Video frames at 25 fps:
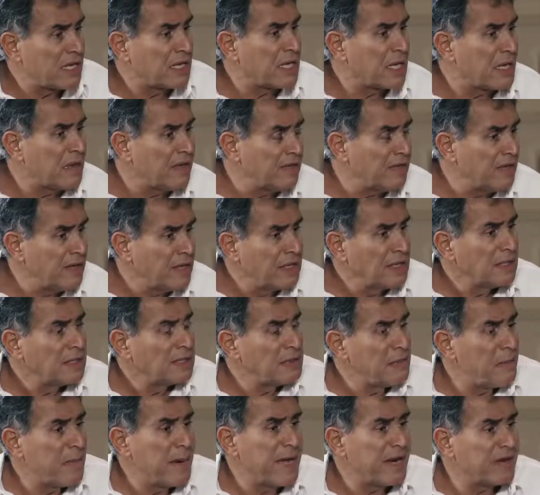I give
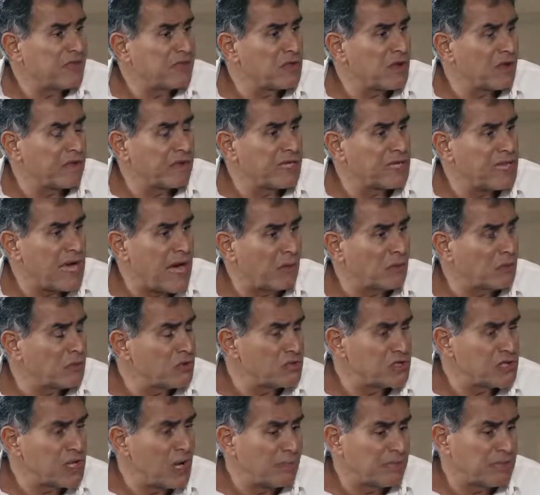the benefit of the doubt to
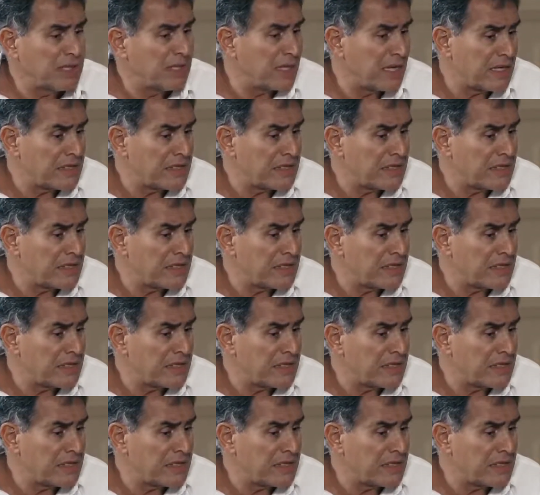something